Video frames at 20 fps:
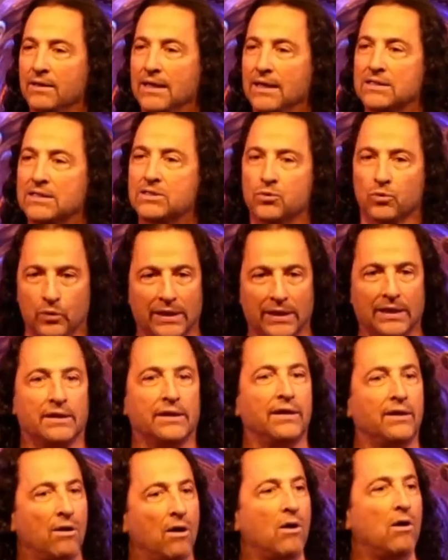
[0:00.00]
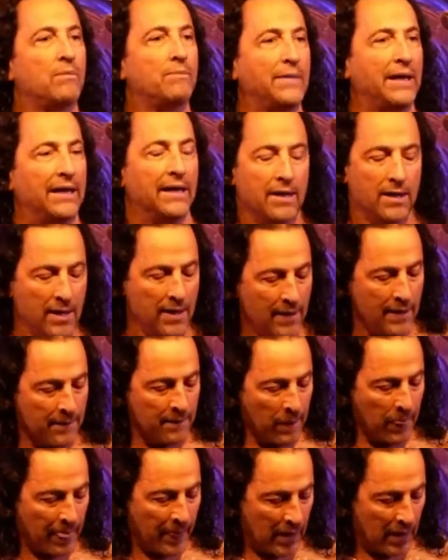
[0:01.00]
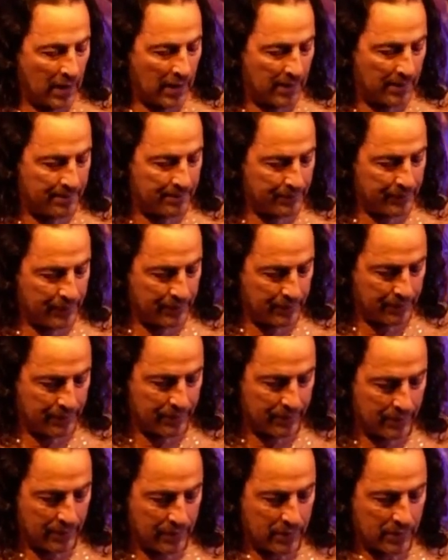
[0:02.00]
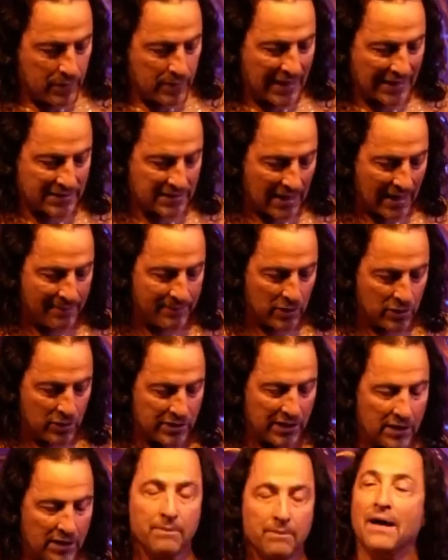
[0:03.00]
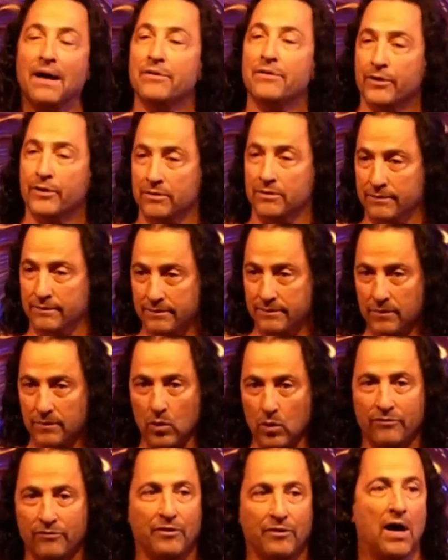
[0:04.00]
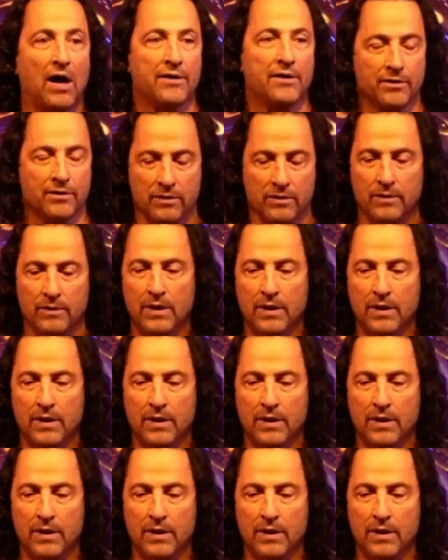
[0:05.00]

It's really all me. Um, next time you see your mother or father,